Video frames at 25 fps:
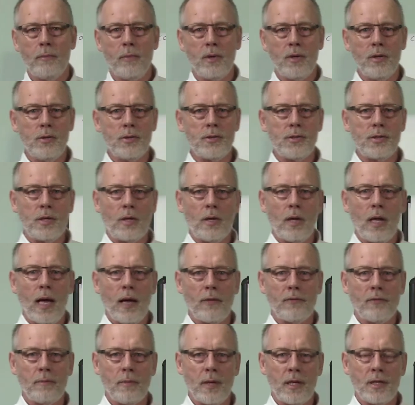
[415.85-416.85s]
but you still
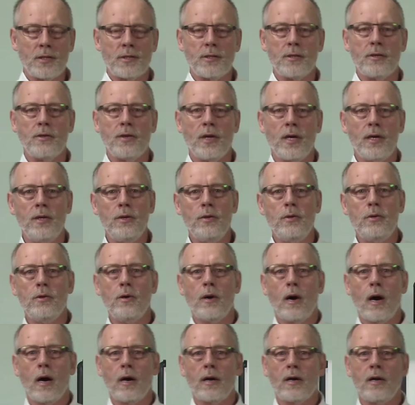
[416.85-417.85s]
have to make sure that you
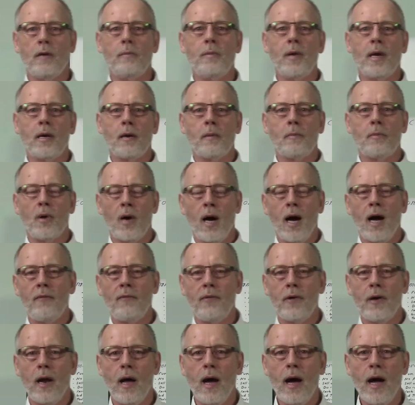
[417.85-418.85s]
are going to make a
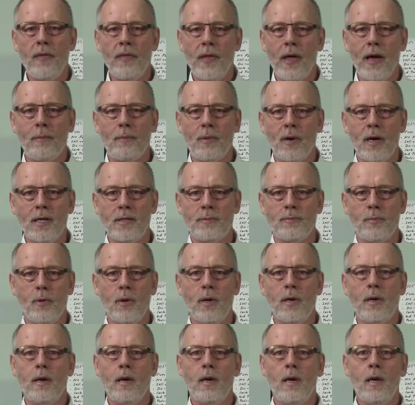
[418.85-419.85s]
profit on that price
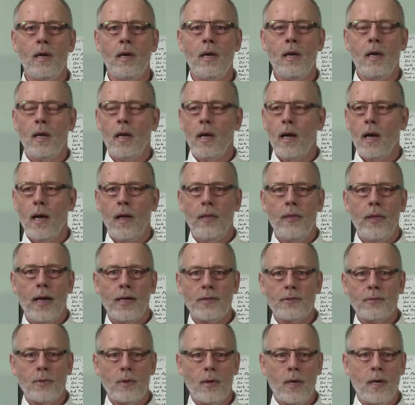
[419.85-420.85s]
point. And
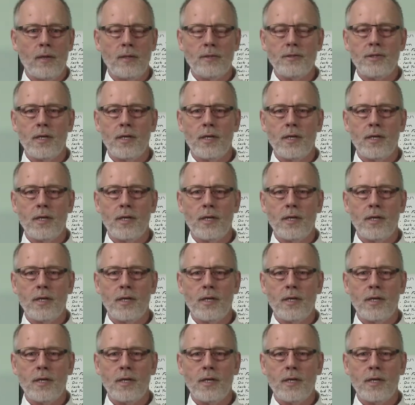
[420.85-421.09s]
that's where on the